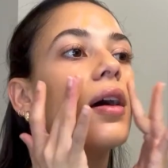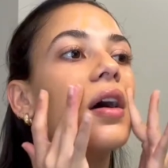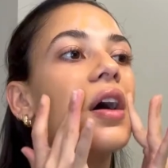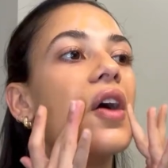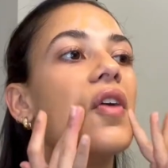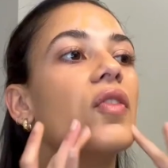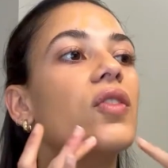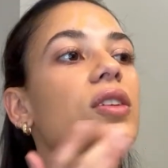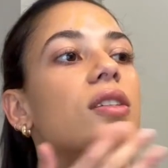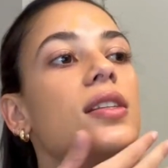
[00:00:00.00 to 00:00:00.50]

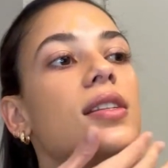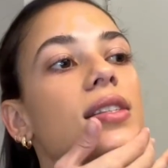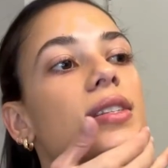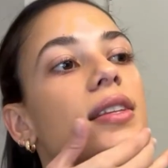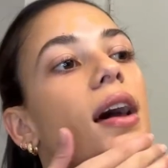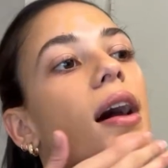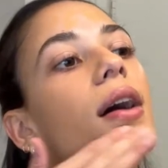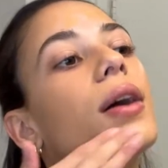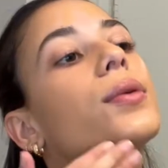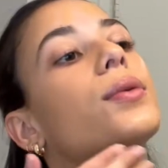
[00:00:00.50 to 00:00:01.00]
Ever since
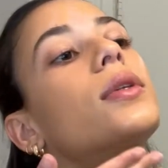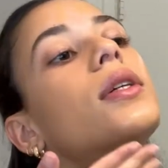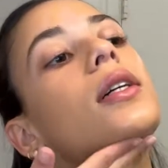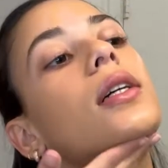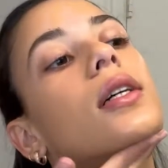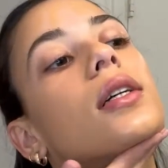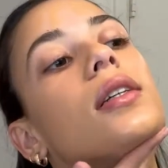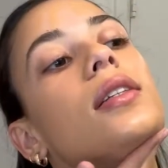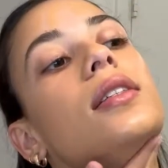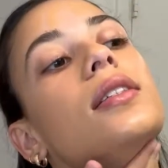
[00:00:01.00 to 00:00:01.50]
I
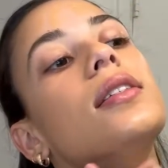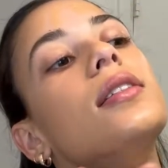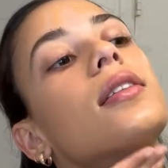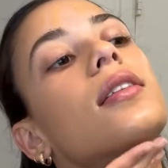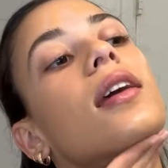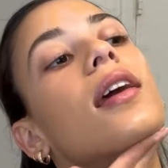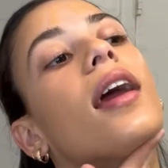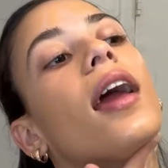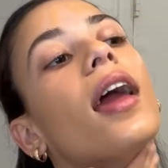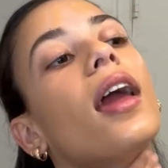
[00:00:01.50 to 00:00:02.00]
was
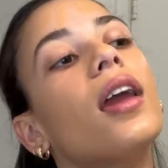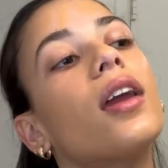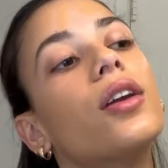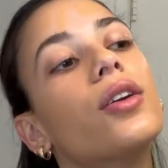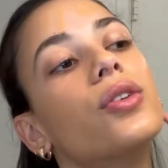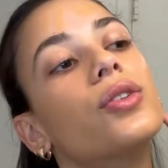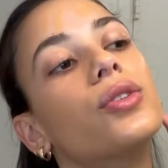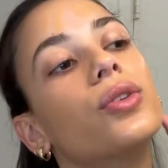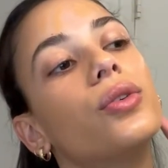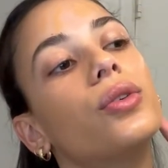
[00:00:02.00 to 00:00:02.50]
8
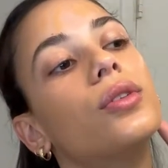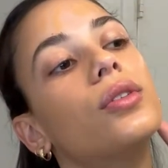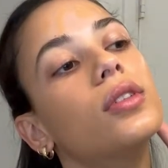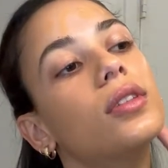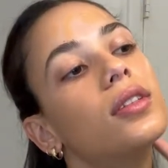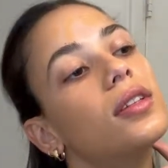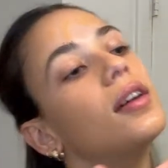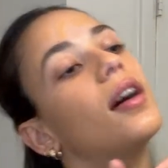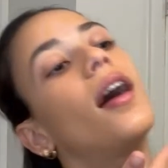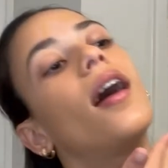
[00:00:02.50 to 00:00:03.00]
years
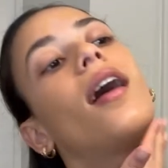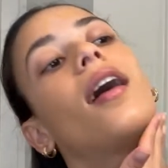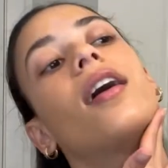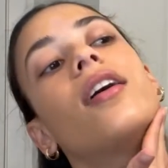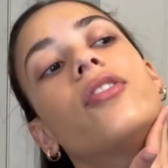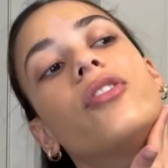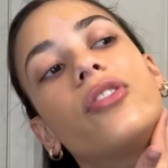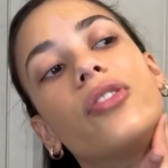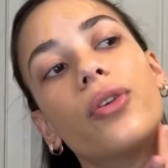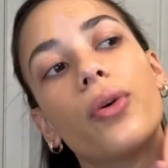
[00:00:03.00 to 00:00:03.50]
old,
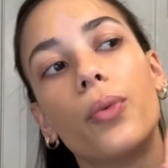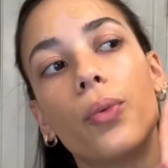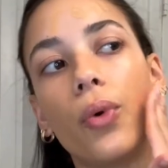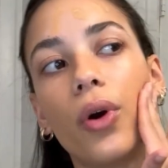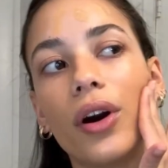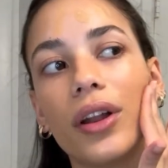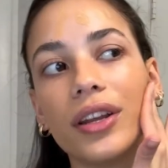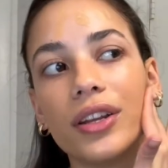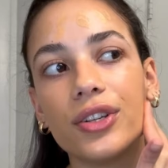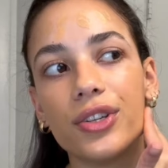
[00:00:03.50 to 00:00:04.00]
I've
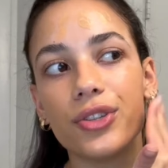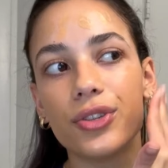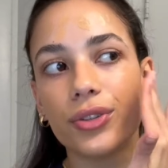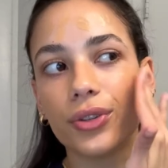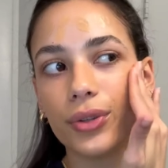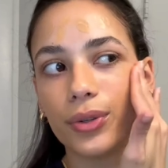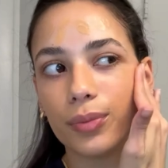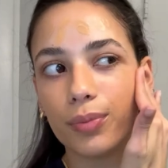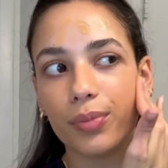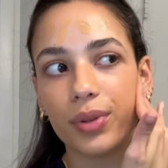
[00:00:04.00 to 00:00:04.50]
wanted
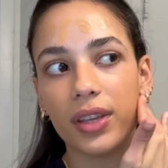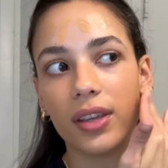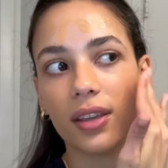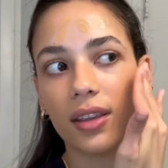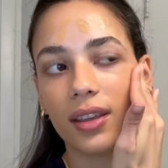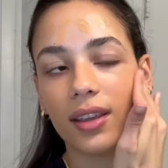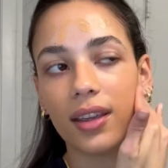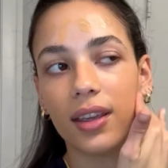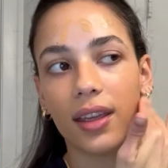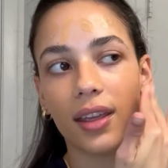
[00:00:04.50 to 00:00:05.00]
to
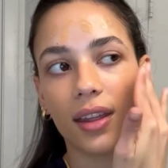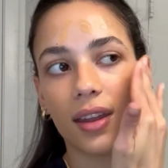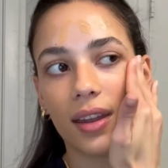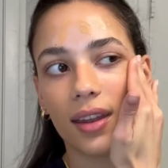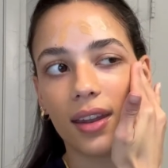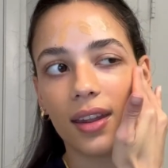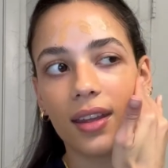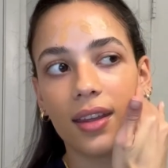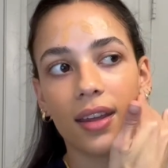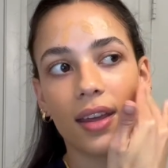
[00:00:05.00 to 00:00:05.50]
be
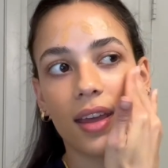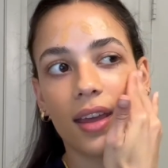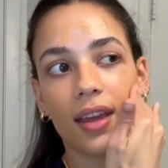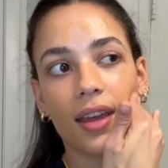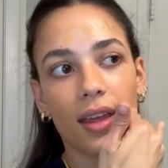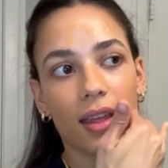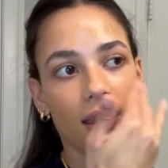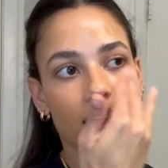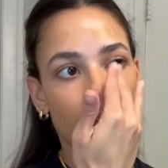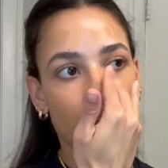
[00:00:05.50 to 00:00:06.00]
in
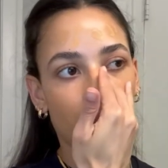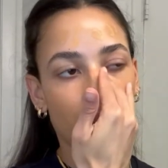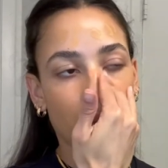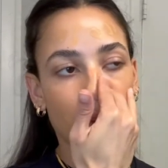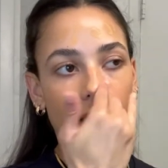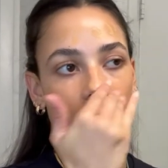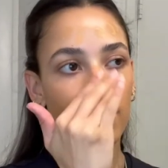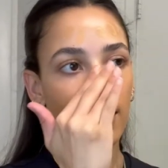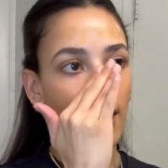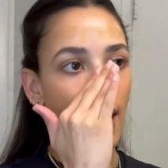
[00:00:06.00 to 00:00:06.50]

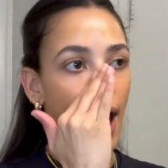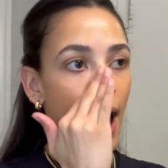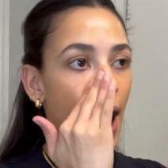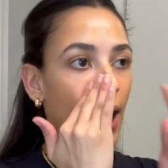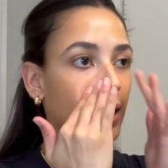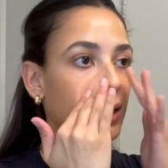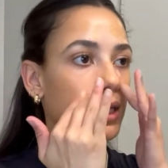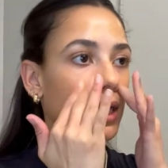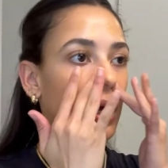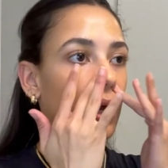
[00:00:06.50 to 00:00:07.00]
the
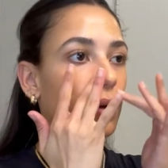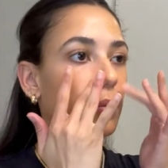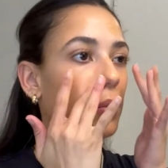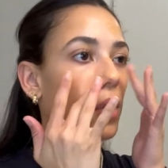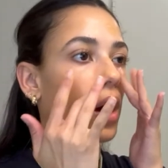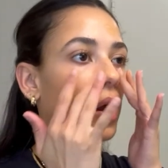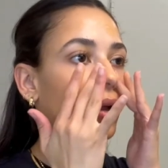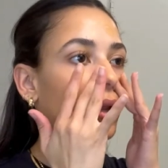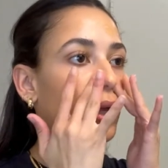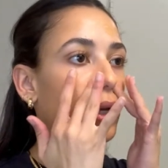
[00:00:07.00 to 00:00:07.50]
acting and
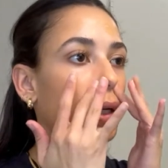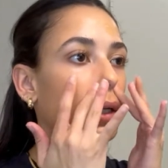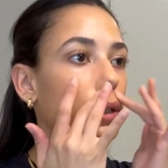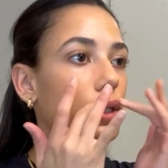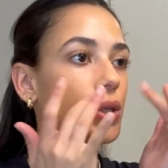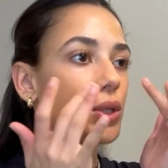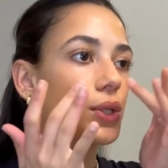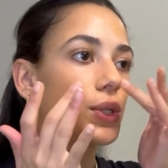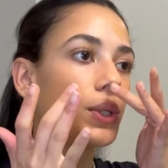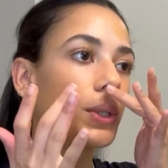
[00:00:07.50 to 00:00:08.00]
modeling
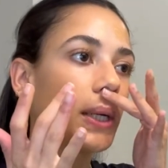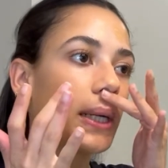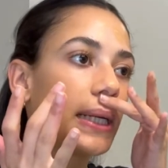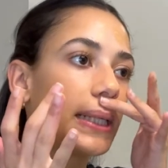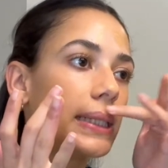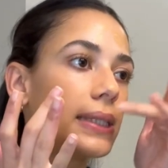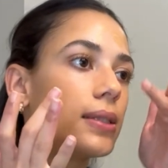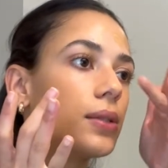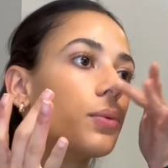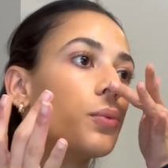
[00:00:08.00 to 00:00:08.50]

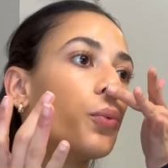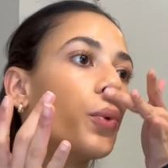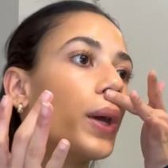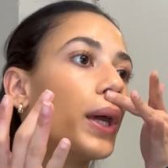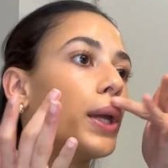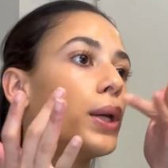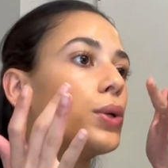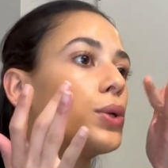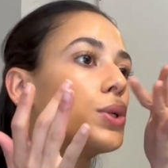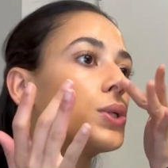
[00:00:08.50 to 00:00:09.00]
industries,
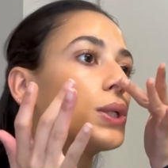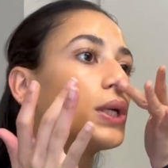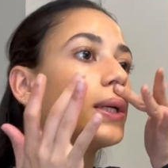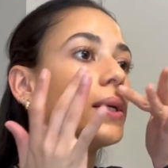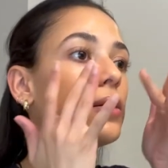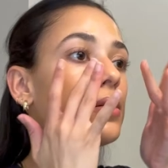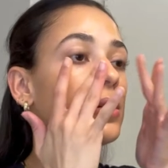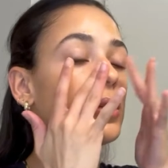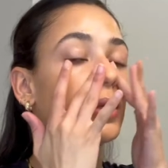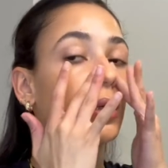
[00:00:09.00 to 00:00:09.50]
which
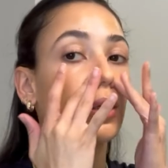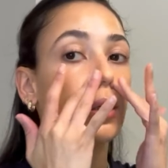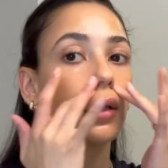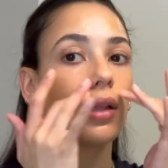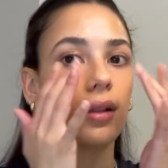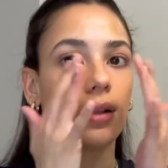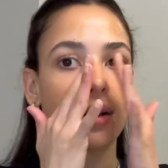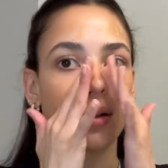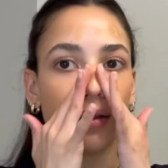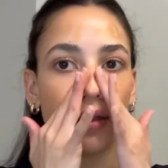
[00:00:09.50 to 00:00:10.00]
is
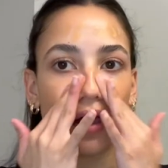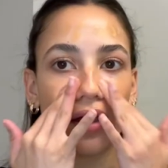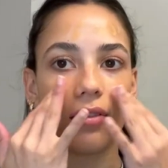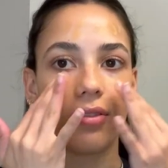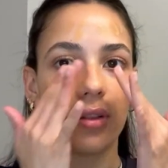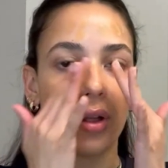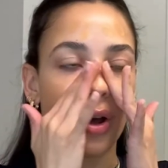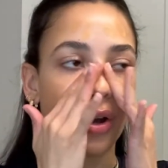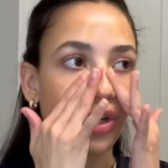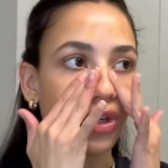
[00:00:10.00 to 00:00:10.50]
still a
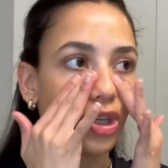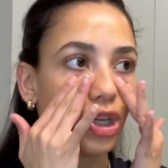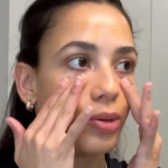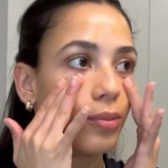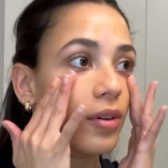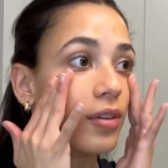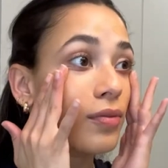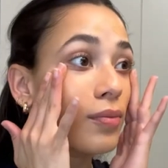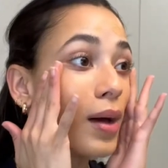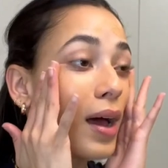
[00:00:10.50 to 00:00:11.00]
lifelong dream
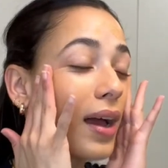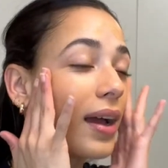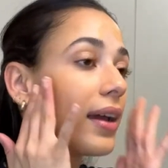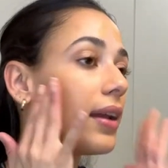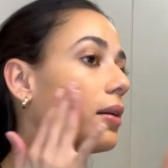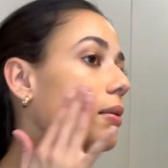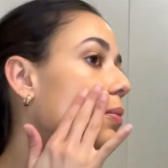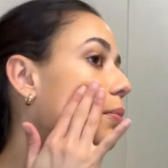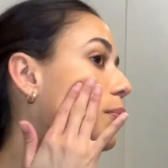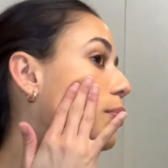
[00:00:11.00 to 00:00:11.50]
of
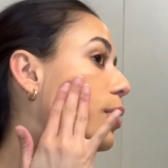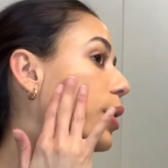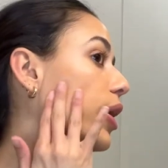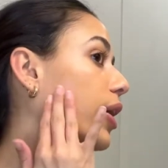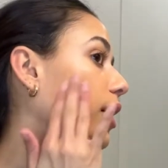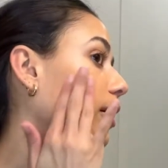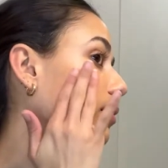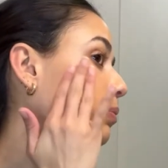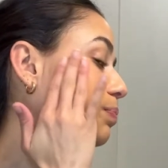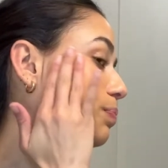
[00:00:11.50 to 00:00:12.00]
mine,
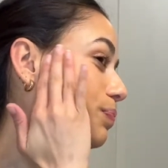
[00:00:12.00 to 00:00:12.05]
but